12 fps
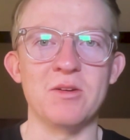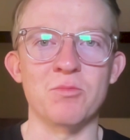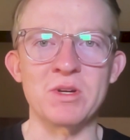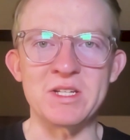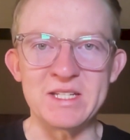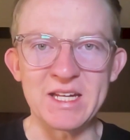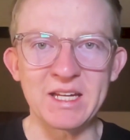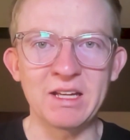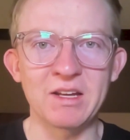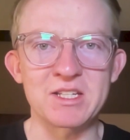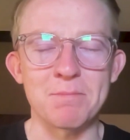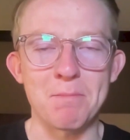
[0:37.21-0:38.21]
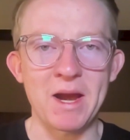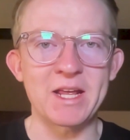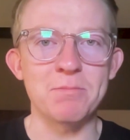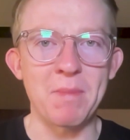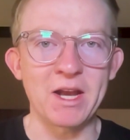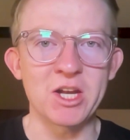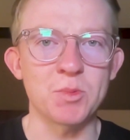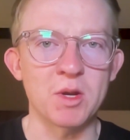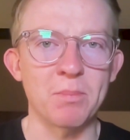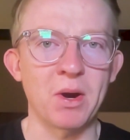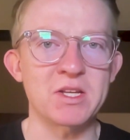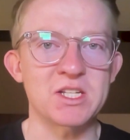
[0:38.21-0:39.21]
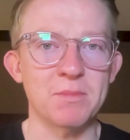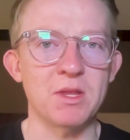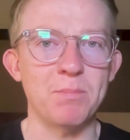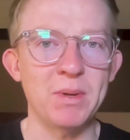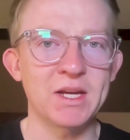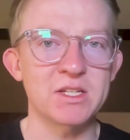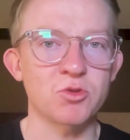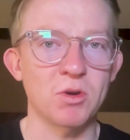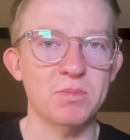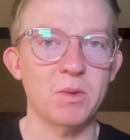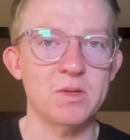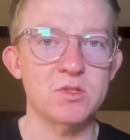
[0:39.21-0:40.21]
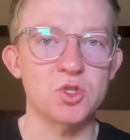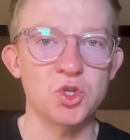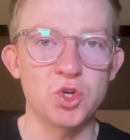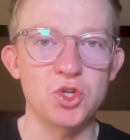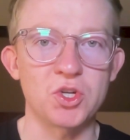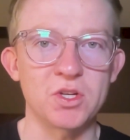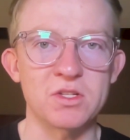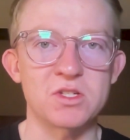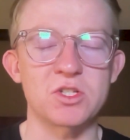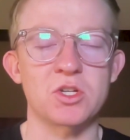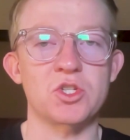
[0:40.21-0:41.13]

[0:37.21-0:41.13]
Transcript: ridiculous money management by some of the biggest crypto institutions,